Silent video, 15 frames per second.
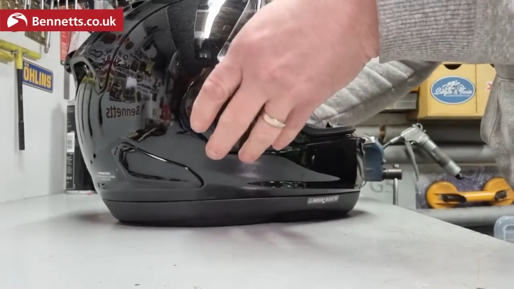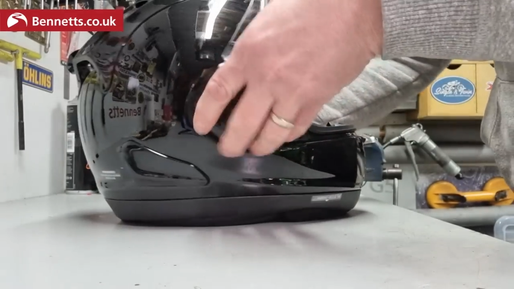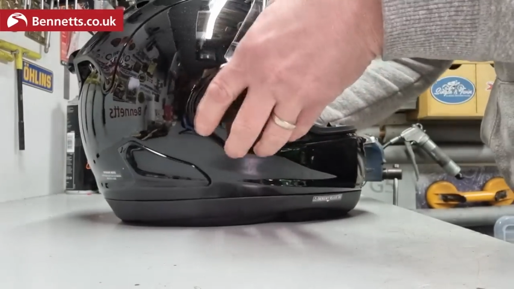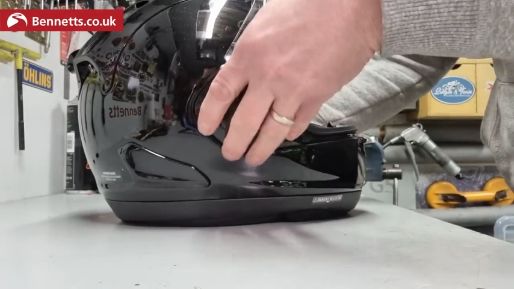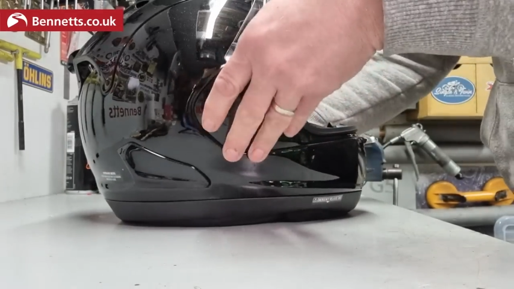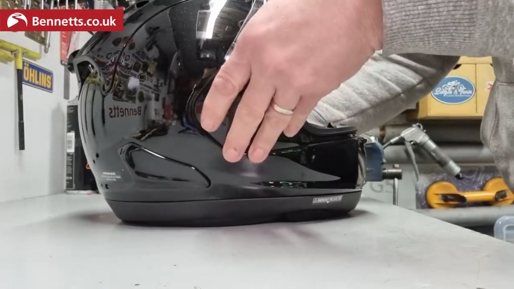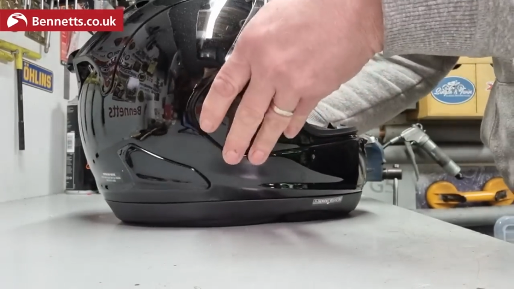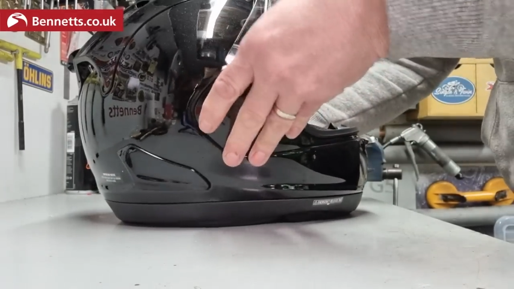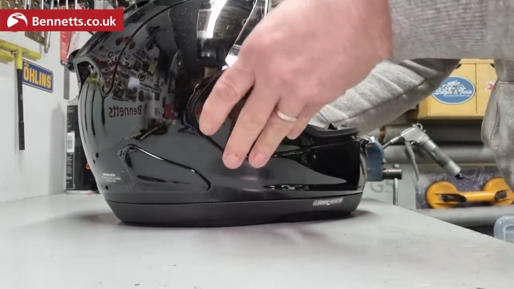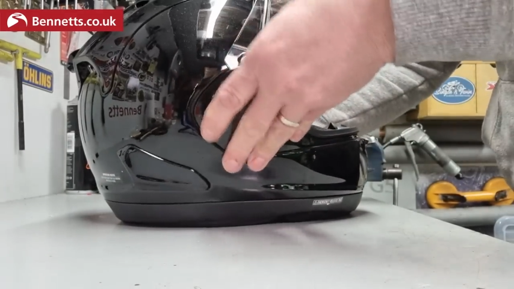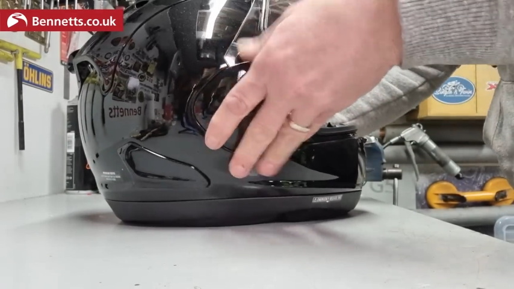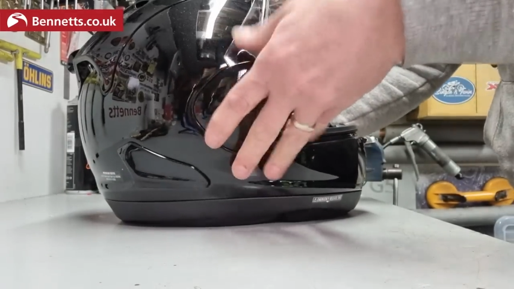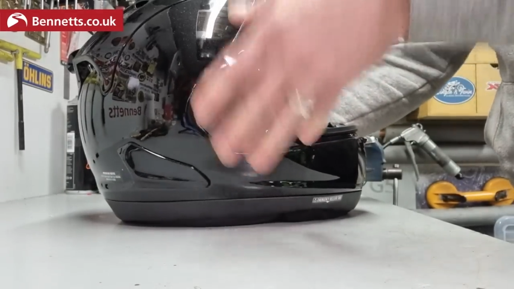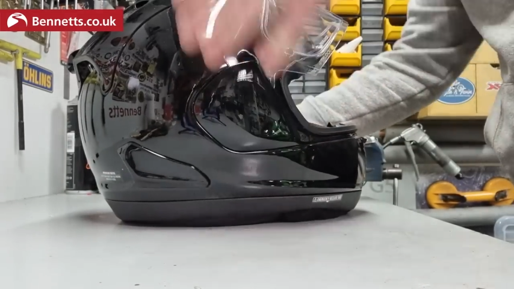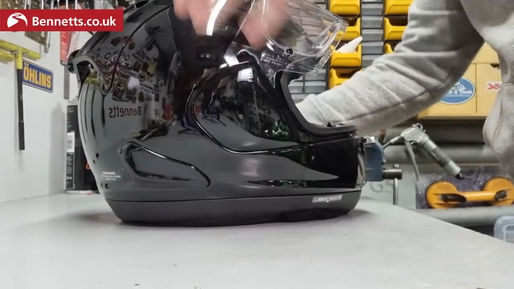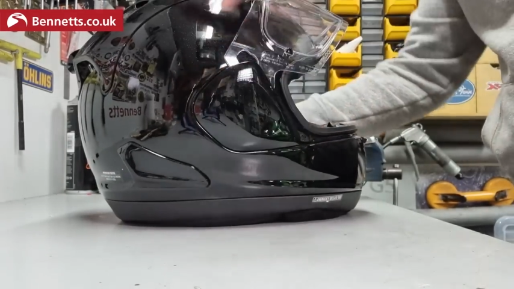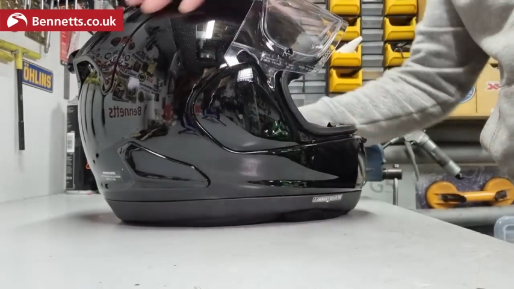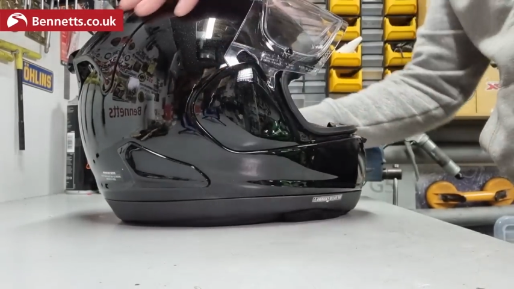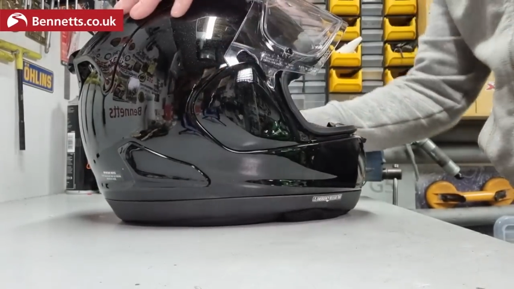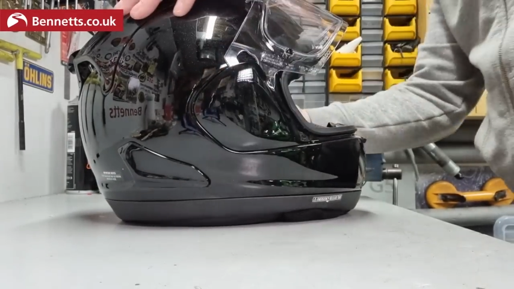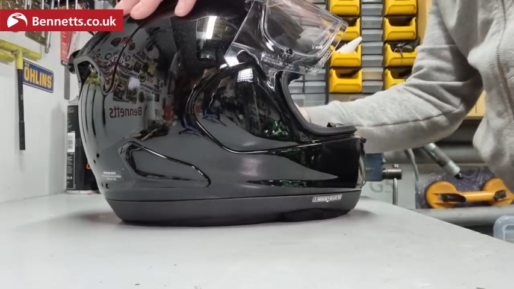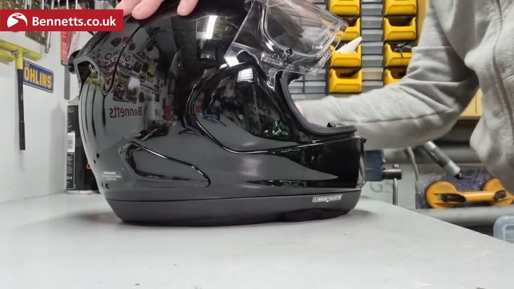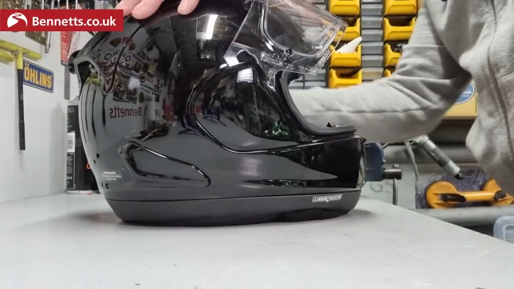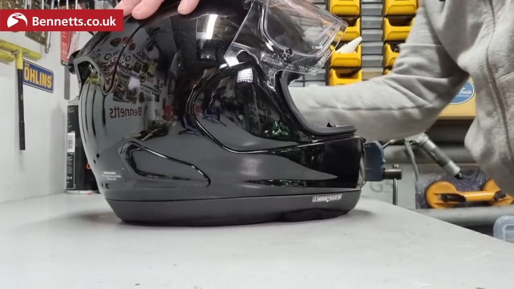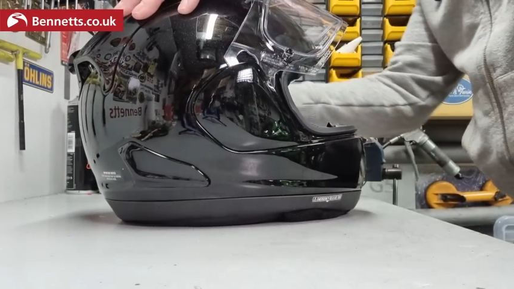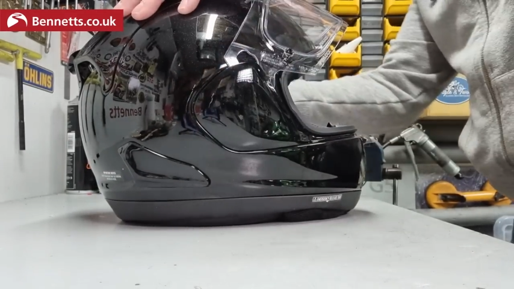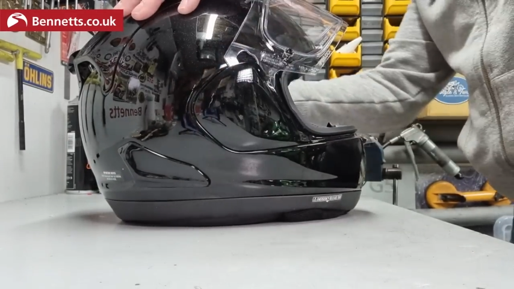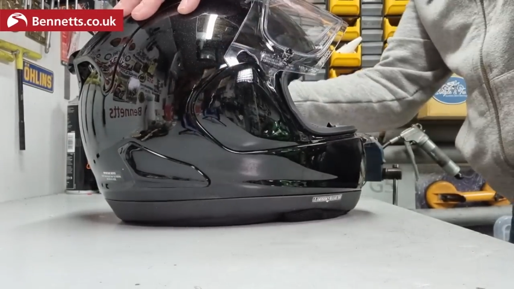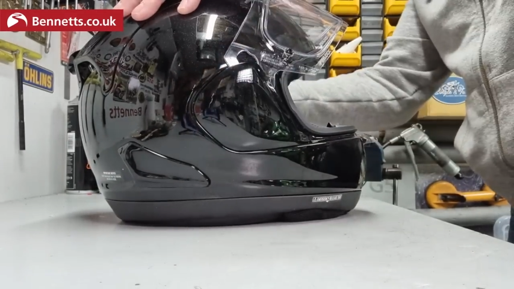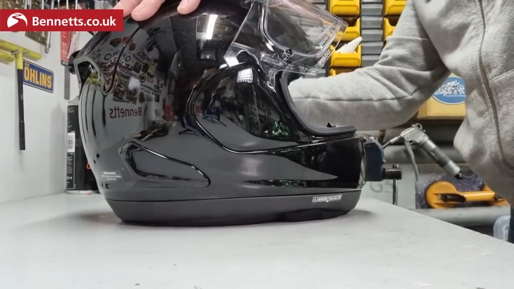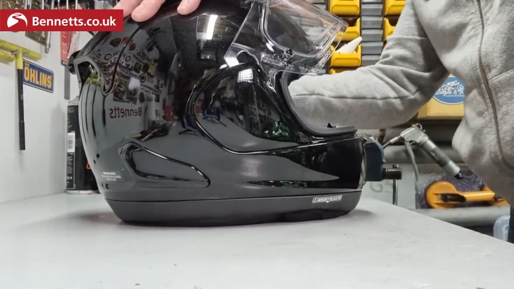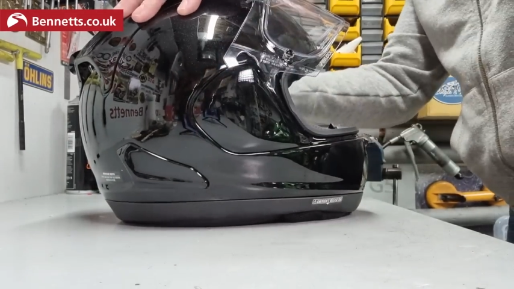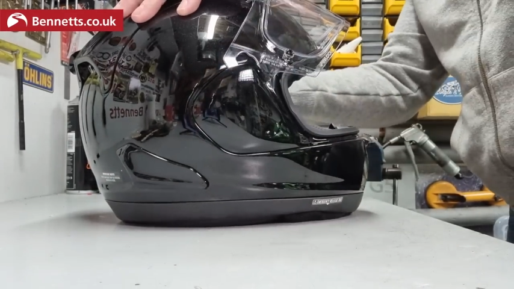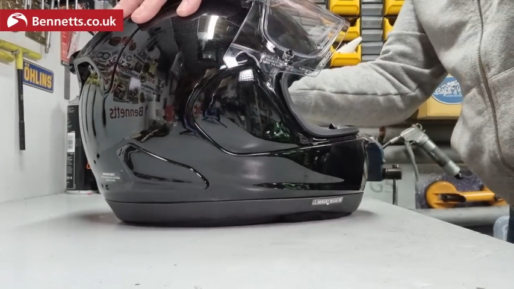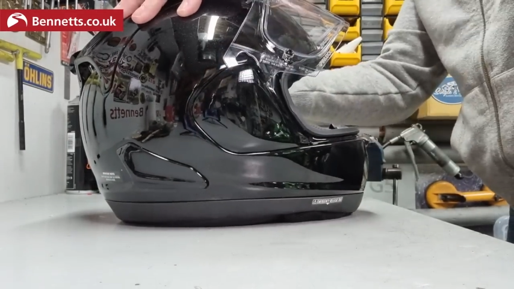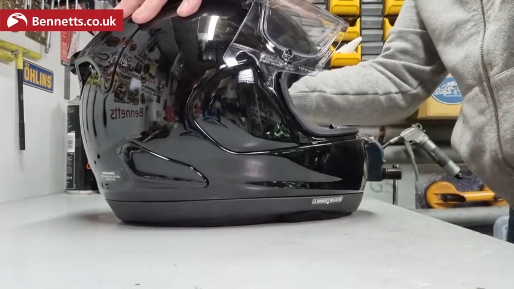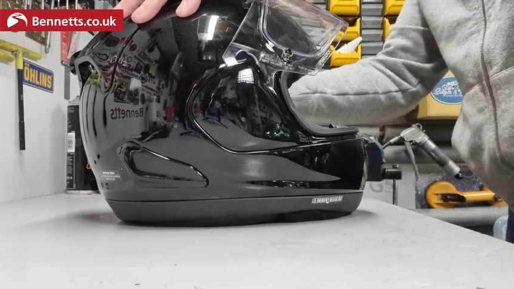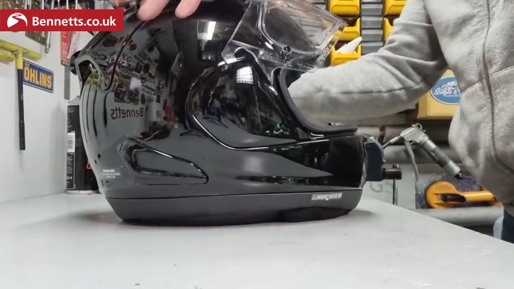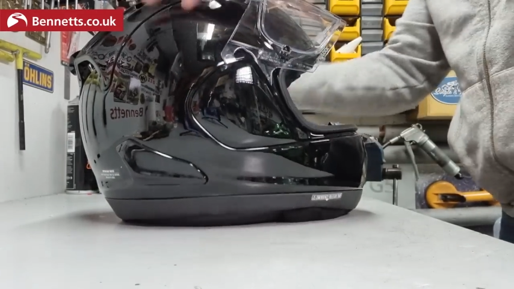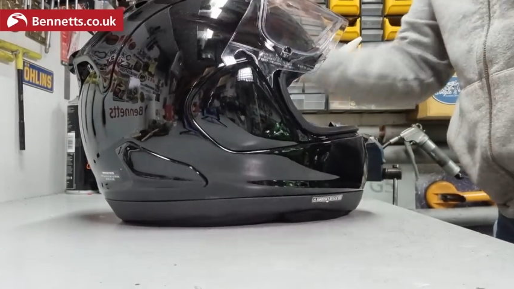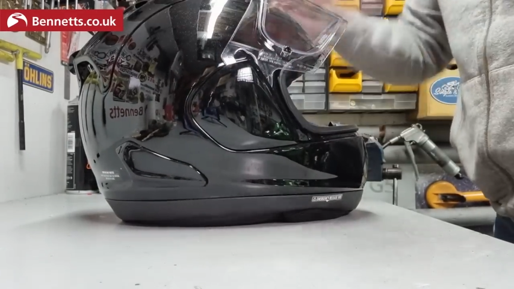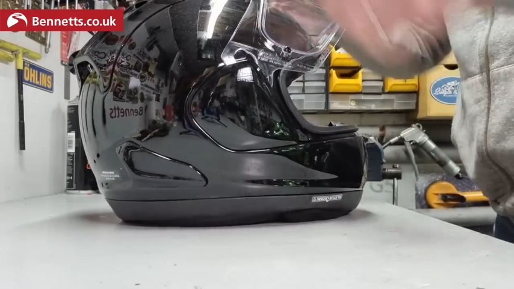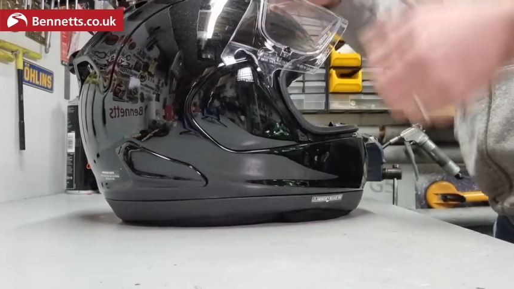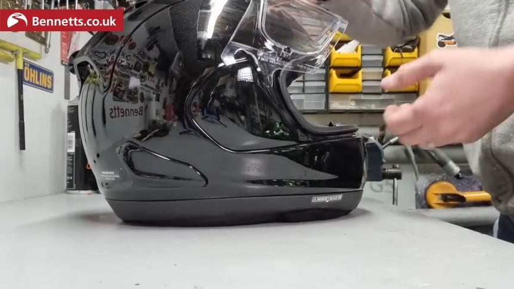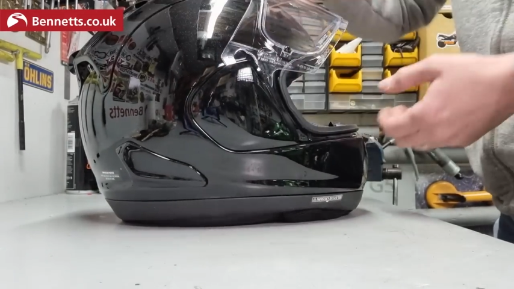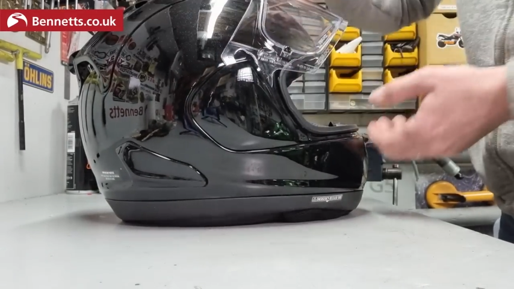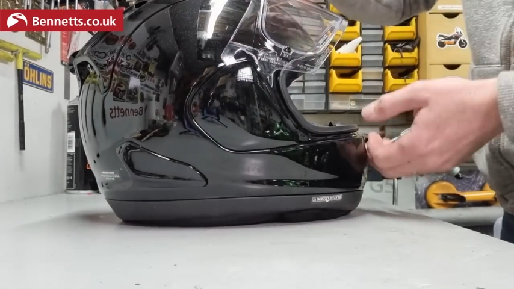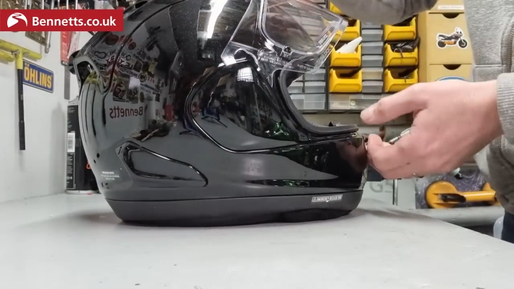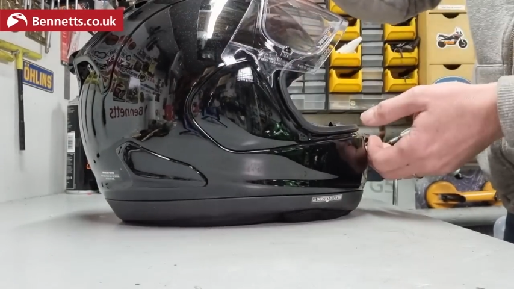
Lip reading: No face is visible, so there are no lips to read.